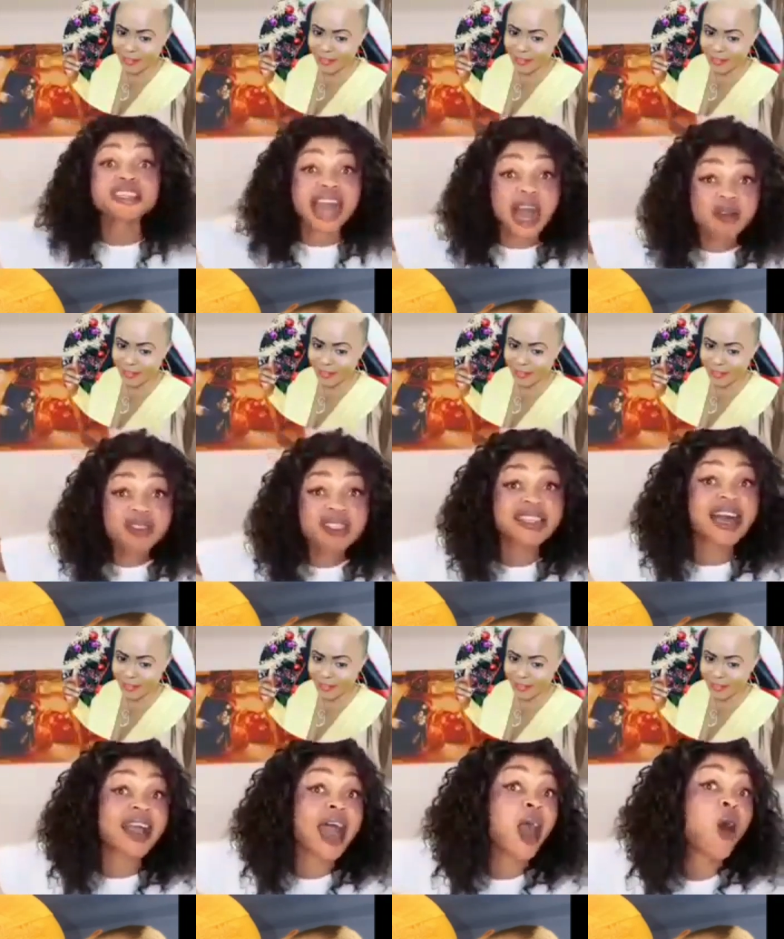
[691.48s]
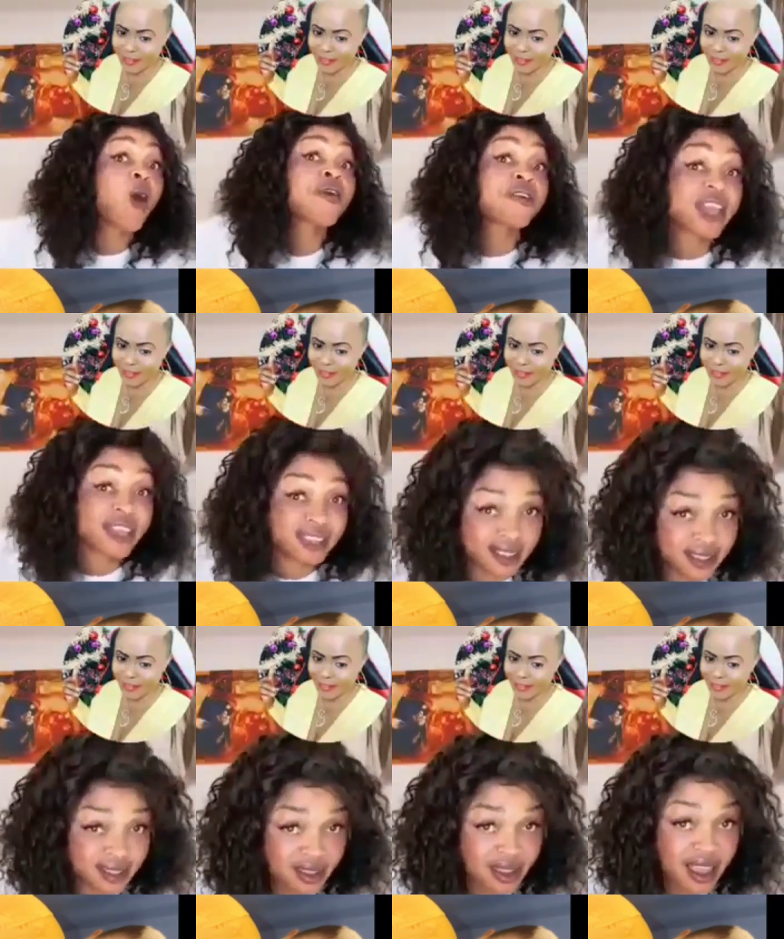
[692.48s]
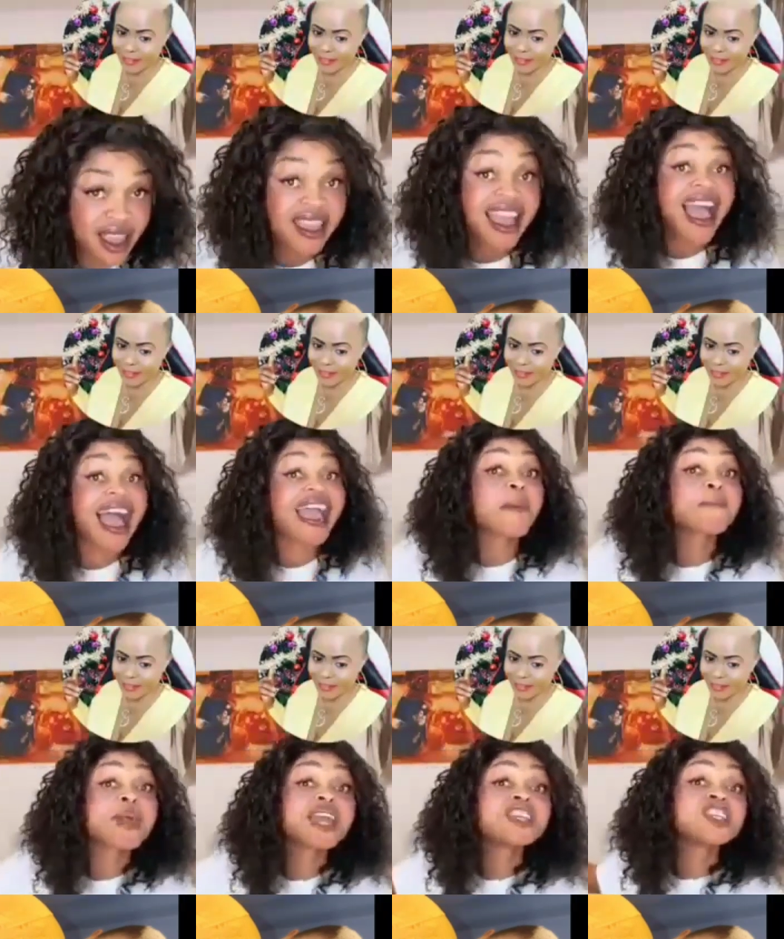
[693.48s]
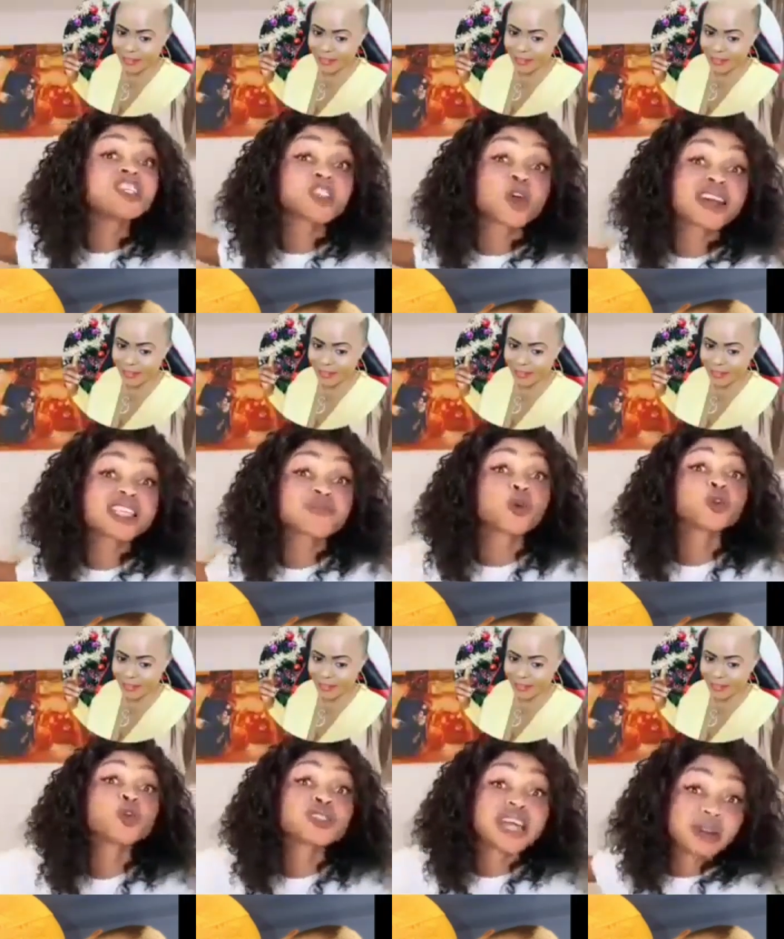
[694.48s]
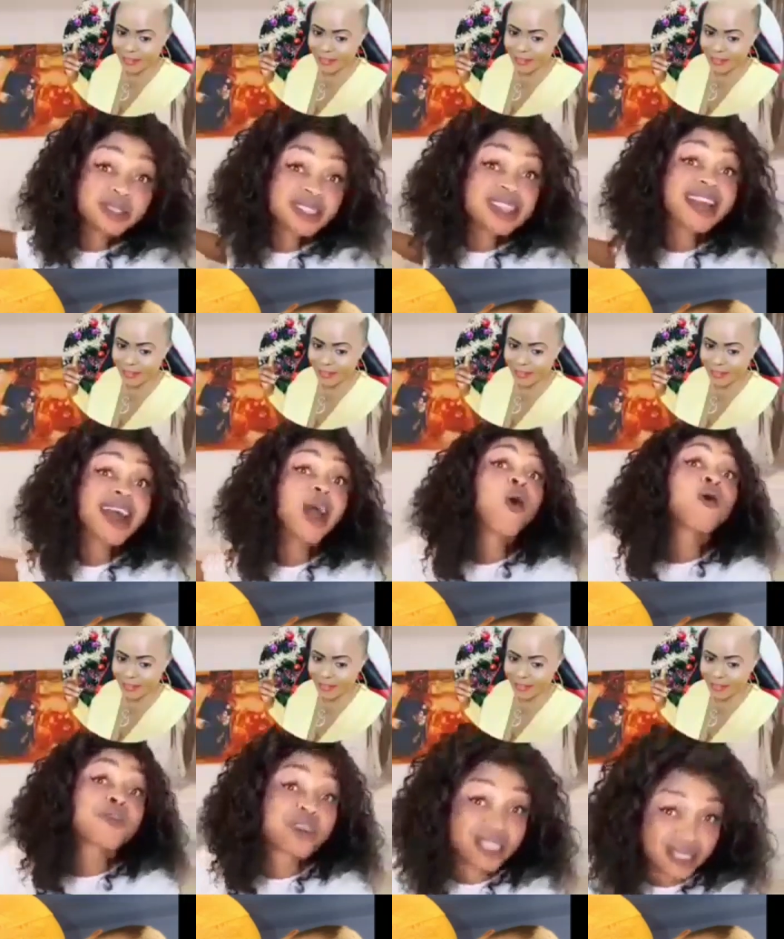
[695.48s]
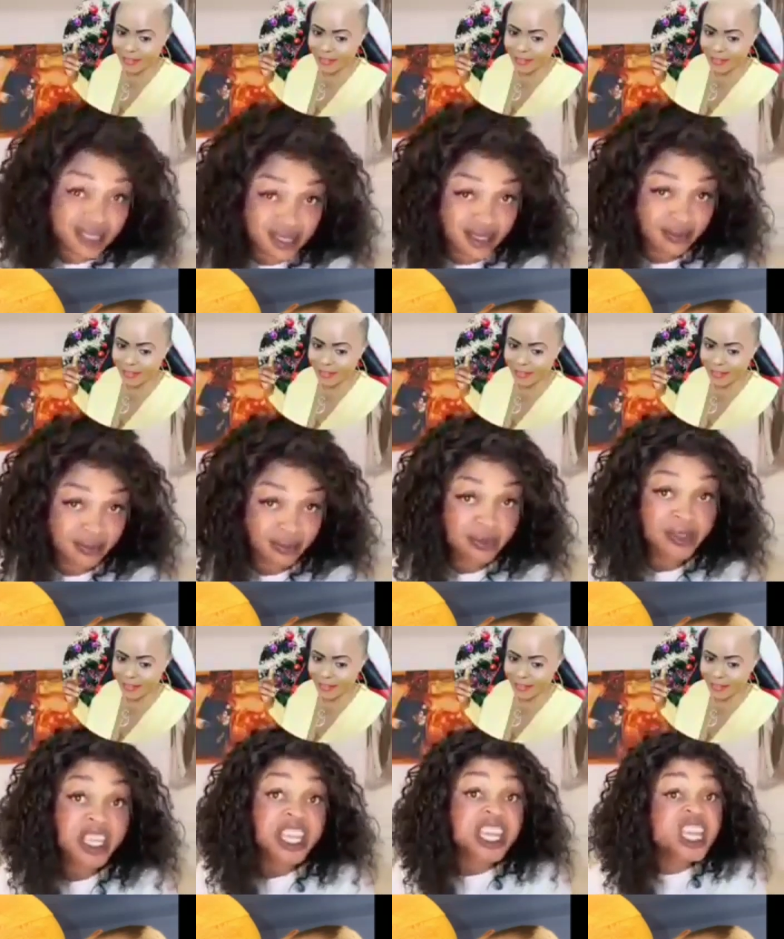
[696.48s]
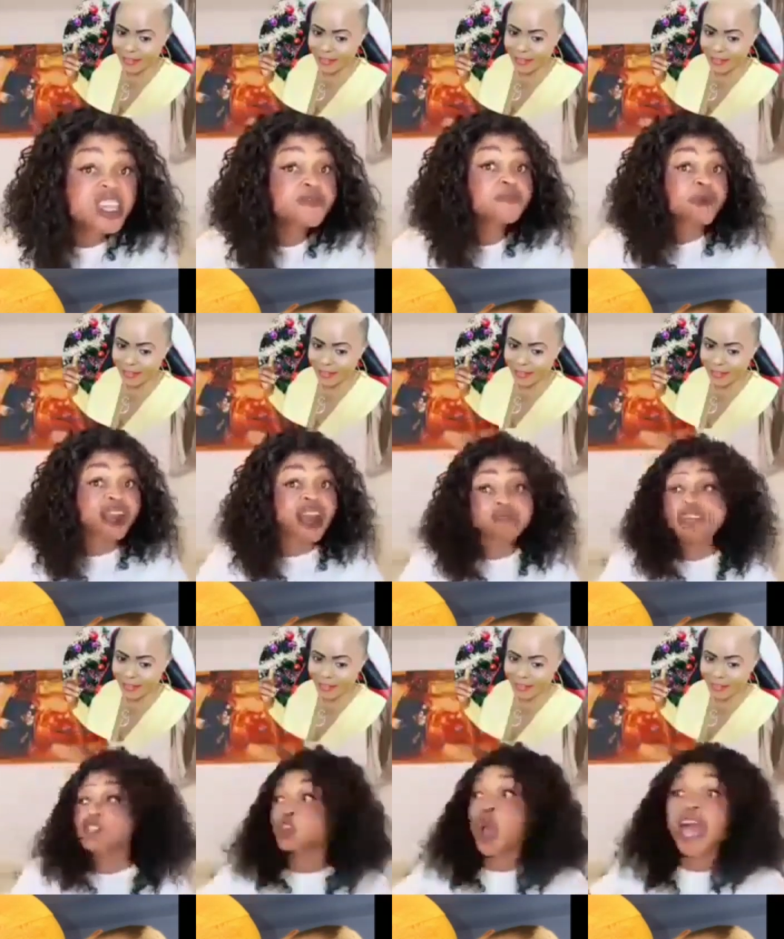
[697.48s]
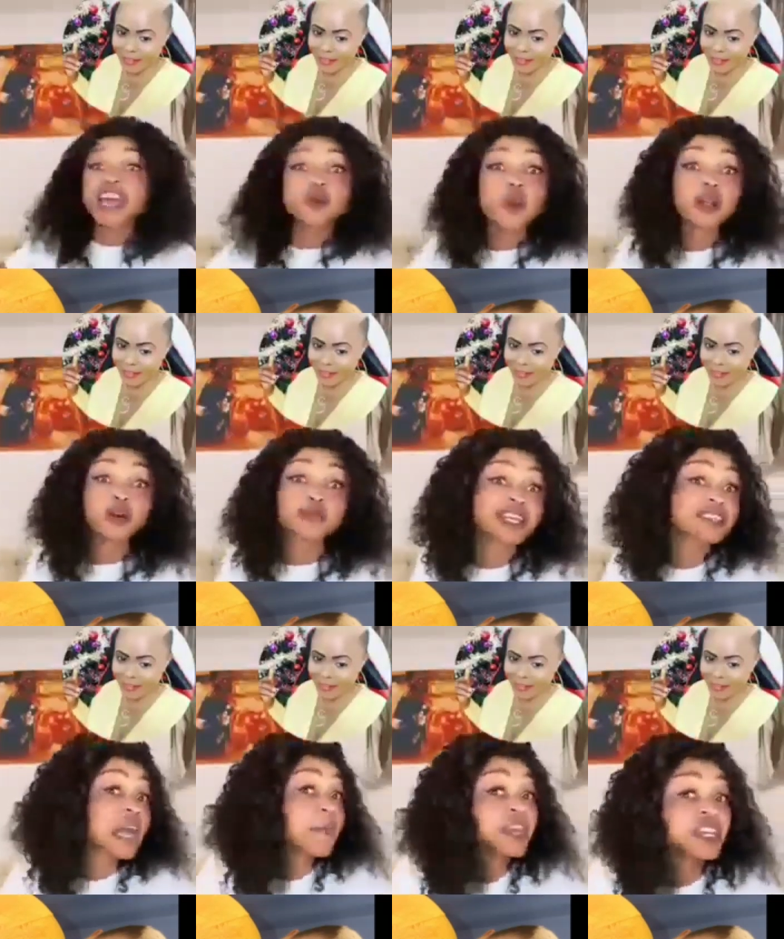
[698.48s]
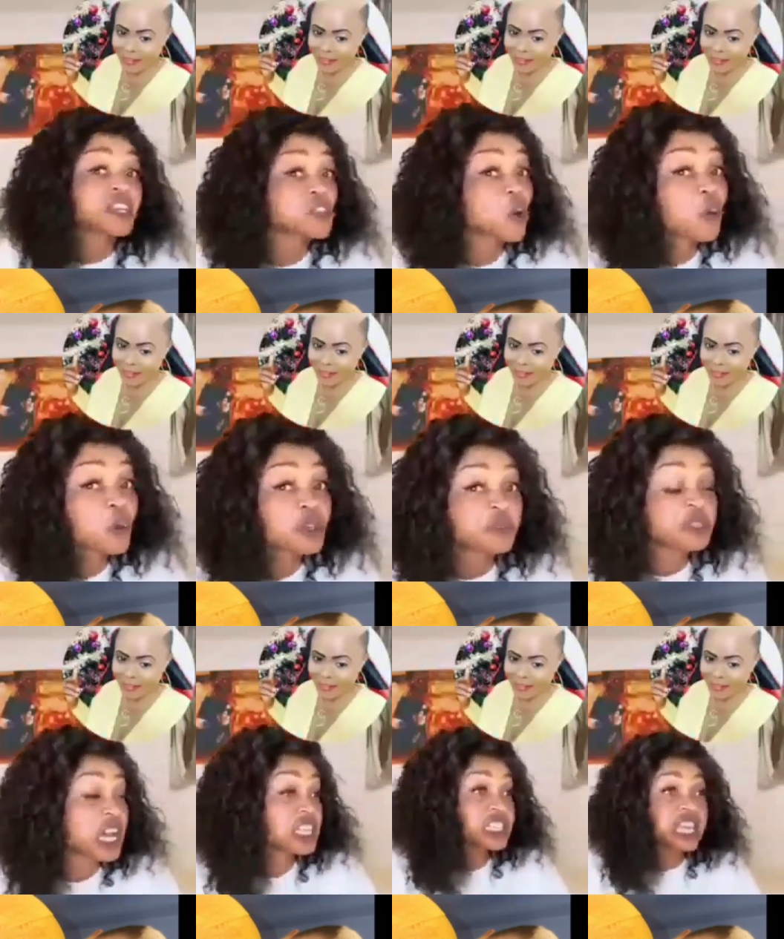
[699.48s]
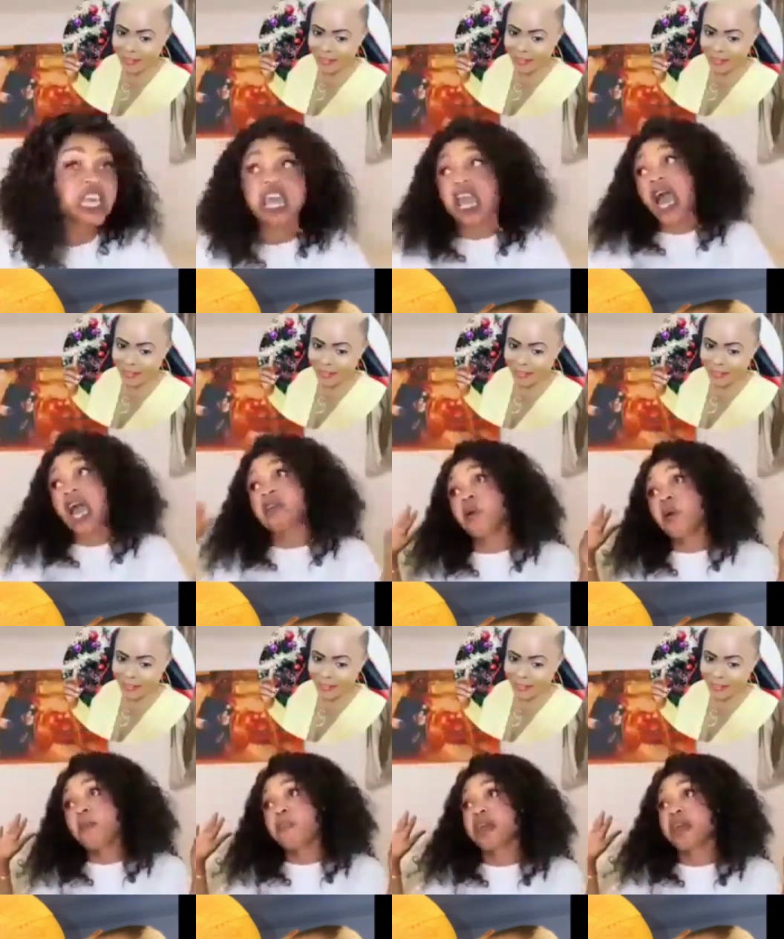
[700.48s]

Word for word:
Speaker 1: the houses that are on rent, I am paying insurance for those houses that are on rent. If peradventure any one of them start making trouble with me and say, I don't want